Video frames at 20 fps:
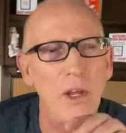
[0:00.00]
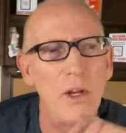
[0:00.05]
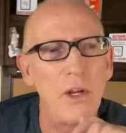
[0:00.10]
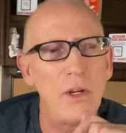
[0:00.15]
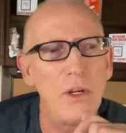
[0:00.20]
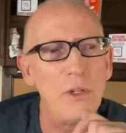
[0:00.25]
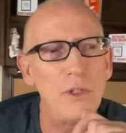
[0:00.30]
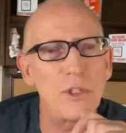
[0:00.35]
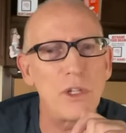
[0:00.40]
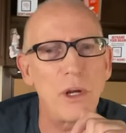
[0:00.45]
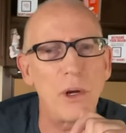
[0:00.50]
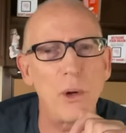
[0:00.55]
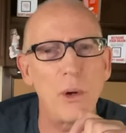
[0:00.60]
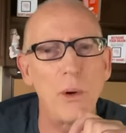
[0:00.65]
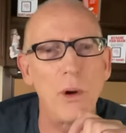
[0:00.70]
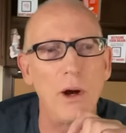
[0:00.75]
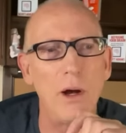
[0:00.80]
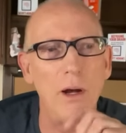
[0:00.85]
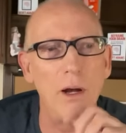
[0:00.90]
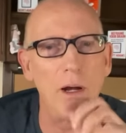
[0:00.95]

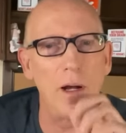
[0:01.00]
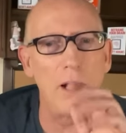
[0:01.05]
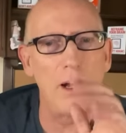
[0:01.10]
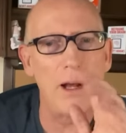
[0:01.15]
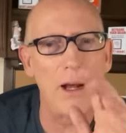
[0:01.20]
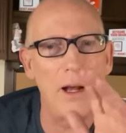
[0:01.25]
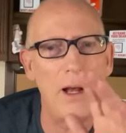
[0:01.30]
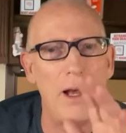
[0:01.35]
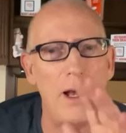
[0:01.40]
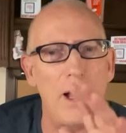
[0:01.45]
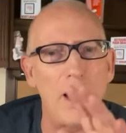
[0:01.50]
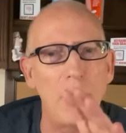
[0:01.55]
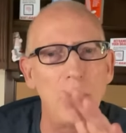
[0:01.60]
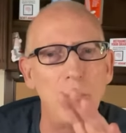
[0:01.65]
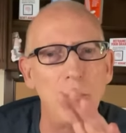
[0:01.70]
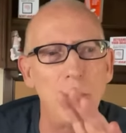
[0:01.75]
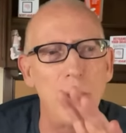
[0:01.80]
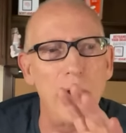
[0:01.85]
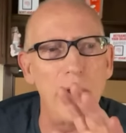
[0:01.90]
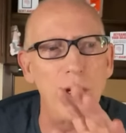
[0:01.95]
So
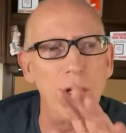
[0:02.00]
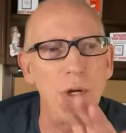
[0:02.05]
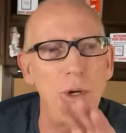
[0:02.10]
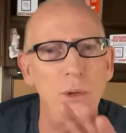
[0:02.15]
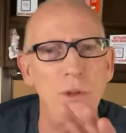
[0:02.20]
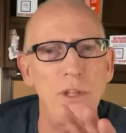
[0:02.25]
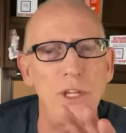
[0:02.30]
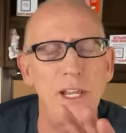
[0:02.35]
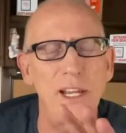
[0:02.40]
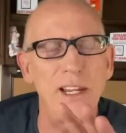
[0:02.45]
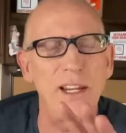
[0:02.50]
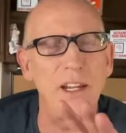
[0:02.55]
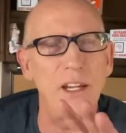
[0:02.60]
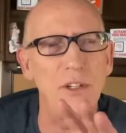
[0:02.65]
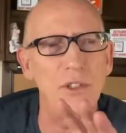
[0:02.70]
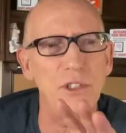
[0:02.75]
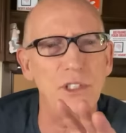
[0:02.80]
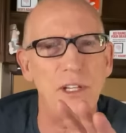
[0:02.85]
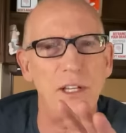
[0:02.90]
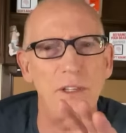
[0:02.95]
my new thing
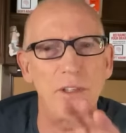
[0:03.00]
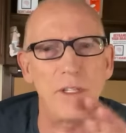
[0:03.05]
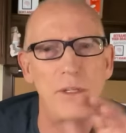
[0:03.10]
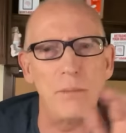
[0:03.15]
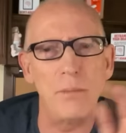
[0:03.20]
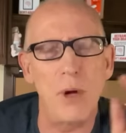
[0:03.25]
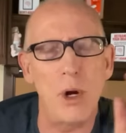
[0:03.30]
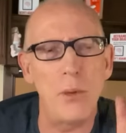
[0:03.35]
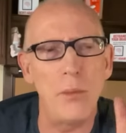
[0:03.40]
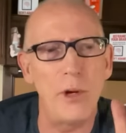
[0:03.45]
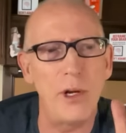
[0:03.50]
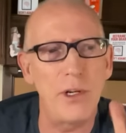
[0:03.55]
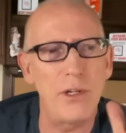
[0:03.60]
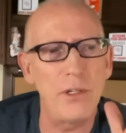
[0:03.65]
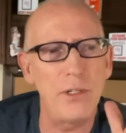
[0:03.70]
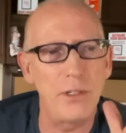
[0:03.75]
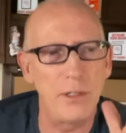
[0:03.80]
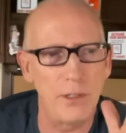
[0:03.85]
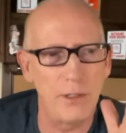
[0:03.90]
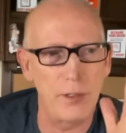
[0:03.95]
is that the moment
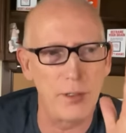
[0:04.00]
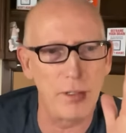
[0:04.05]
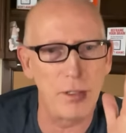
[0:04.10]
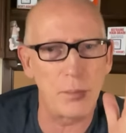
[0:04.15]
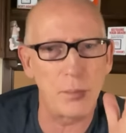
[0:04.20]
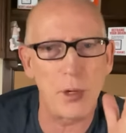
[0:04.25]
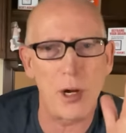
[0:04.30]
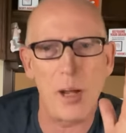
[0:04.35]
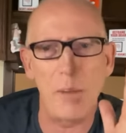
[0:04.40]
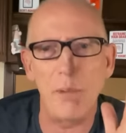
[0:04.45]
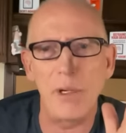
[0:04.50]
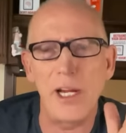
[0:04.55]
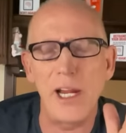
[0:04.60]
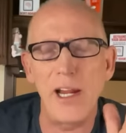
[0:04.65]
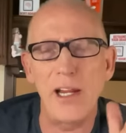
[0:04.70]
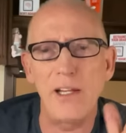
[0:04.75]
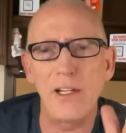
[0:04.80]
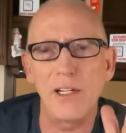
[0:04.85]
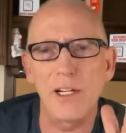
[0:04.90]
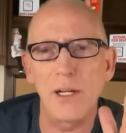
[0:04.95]
the
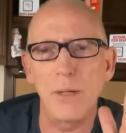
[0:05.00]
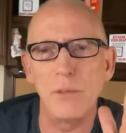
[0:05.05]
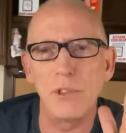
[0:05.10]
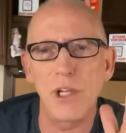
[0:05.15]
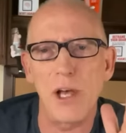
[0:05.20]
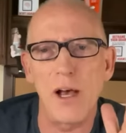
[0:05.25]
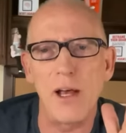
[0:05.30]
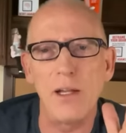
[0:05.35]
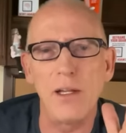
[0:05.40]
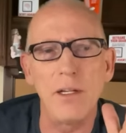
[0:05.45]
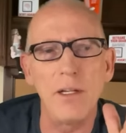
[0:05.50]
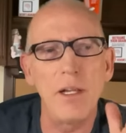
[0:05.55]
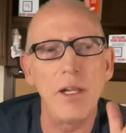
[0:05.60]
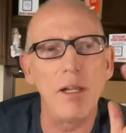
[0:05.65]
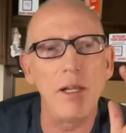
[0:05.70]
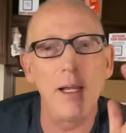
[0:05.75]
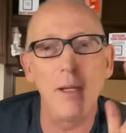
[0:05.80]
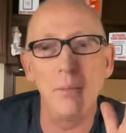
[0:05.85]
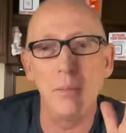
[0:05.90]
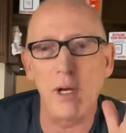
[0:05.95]
propaganda comes on,
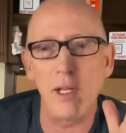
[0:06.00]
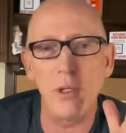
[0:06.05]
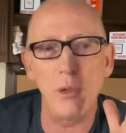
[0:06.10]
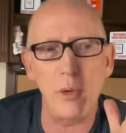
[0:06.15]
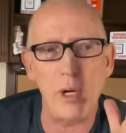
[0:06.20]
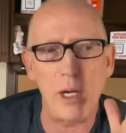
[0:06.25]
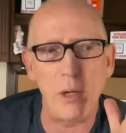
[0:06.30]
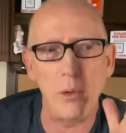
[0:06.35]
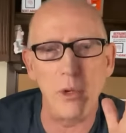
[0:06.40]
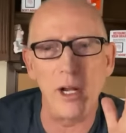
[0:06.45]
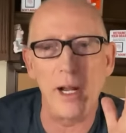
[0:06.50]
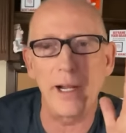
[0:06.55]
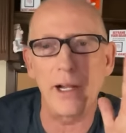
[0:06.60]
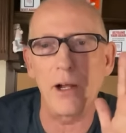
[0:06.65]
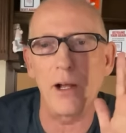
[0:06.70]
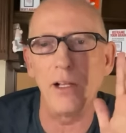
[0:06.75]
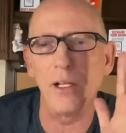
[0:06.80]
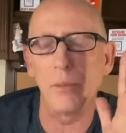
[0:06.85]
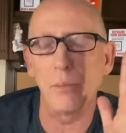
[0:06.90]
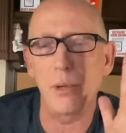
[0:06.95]
and by the way, when I
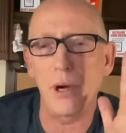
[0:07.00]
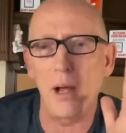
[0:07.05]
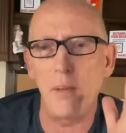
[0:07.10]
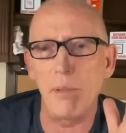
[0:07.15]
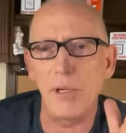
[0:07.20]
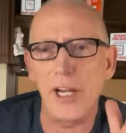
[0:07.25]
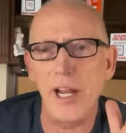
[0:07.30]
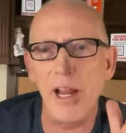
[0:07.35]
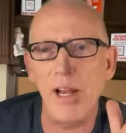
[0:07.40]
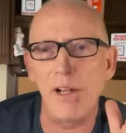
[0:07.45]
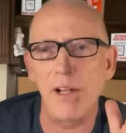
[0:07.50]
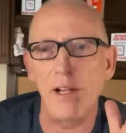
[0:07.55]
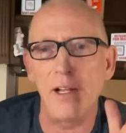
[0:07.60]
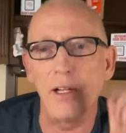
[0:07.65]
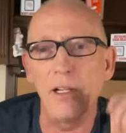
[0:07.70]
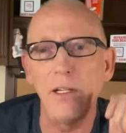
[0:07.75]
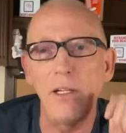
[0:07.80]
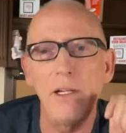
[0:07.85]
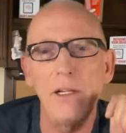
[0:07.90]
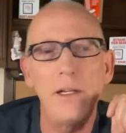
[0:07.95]
call it propaganda,
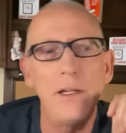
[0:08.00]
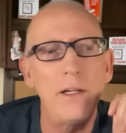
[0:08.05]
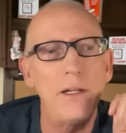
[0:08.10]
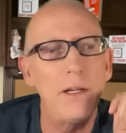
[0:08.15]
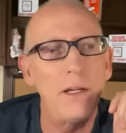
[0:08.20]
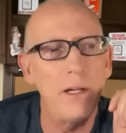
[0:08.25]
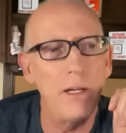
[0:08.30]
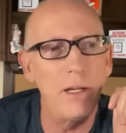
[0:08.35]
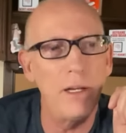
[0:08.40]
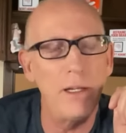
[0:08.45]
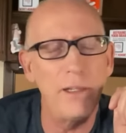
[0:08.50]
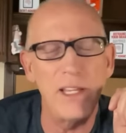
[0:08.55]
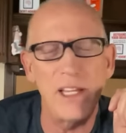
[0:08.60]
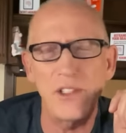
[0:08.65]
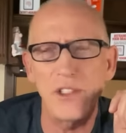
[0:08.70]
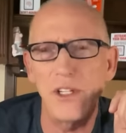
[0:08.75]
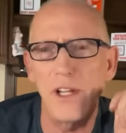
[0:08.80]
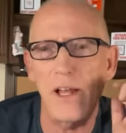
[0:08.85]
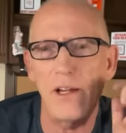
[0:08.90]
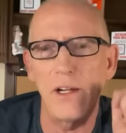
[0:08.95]

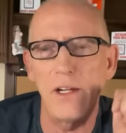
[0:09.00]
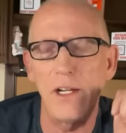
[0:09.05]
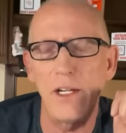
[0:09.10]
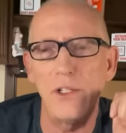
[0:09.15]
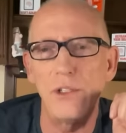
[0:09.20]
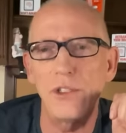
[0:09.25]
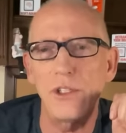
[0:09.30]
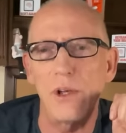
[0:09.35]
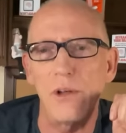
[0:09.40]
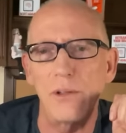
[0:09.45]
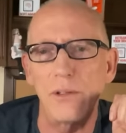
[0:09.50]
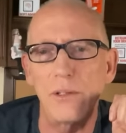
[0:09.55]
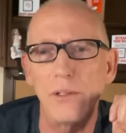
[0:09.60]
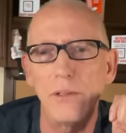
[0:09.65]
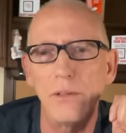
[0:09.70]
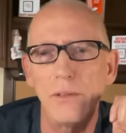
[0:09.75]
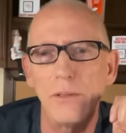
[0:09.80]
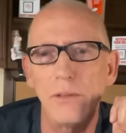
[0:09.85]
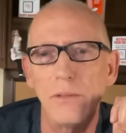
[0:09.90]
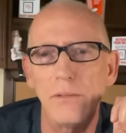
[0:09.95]
that's not an insult.
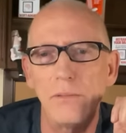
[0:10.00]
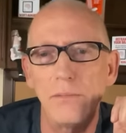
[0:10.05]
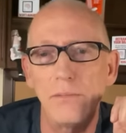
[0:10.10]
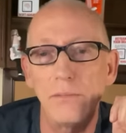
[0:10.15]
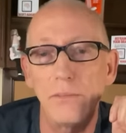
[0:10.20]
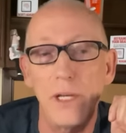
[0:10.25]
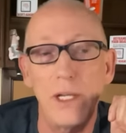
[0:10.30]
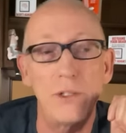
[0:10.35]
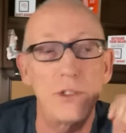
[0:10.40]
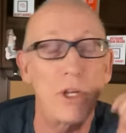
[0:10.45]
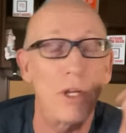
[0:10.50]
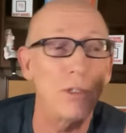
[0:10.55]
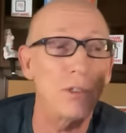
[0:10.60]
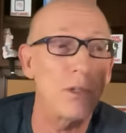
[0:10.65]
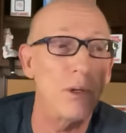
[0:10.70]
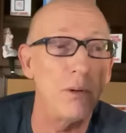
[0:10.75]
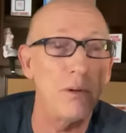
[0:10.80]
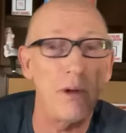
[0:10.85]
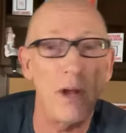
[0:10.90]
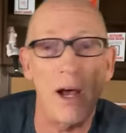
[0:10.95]
It's
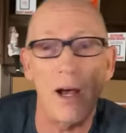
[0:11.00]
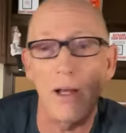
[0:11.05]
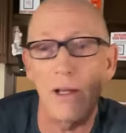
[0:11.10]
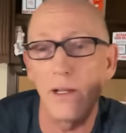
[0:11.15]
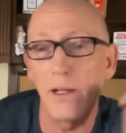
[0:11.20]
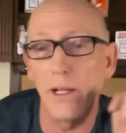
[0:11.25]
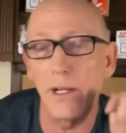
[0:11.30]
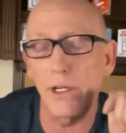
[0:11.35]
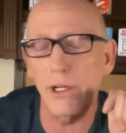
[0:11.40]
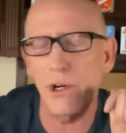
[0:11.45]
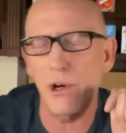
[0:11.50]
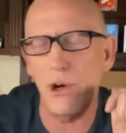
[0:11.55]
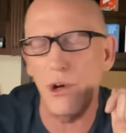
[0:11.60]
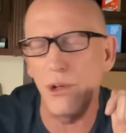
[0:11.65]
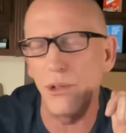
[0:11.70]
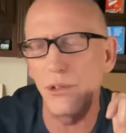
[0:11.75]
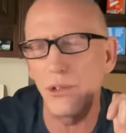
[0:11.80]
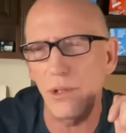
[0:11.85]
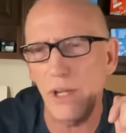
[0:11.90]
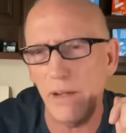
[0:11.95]
also not a
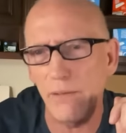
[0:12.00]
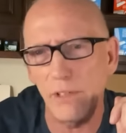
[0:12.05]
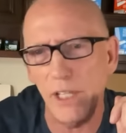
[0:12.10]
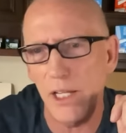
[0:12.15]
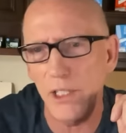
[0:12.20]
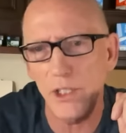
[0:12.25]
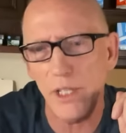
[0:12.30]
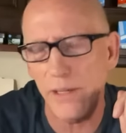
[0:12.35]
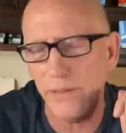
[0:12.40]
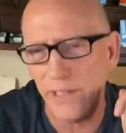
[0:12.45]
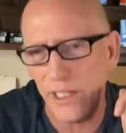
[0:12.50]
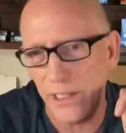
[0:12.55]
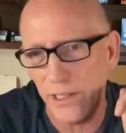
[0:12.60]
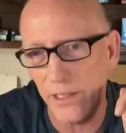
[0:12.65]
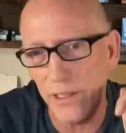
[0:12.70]
call to have less of it.